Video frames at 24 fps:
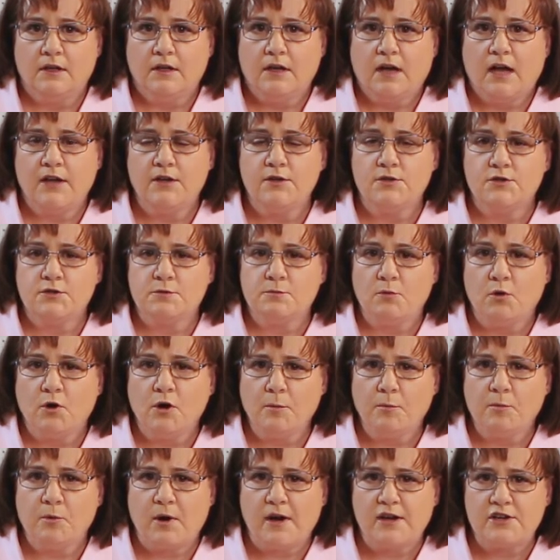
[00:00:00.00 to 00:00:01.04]
I used more
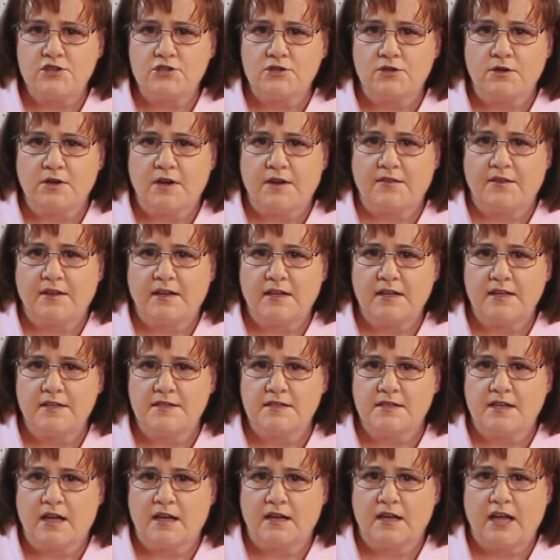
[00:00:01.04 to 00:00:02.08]
pressure and the
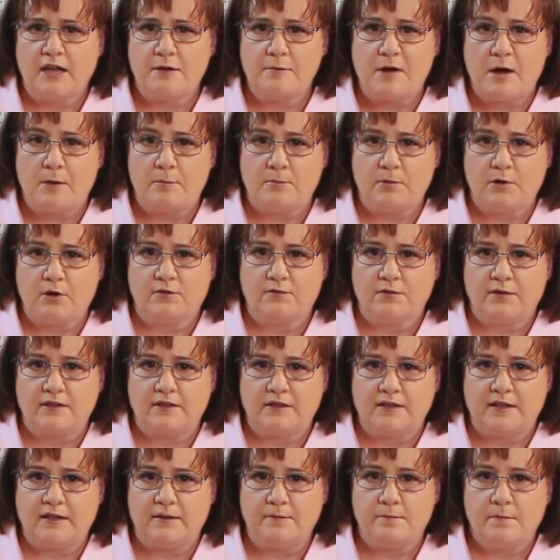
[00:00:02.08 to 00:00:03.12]
kiss cut came out
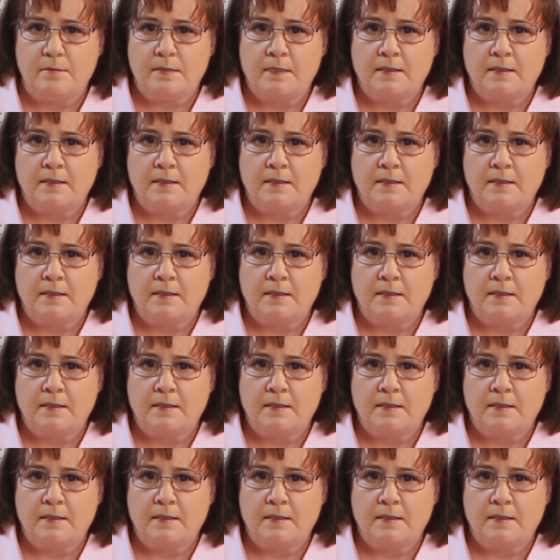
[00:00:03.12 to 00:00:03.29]
perfectly.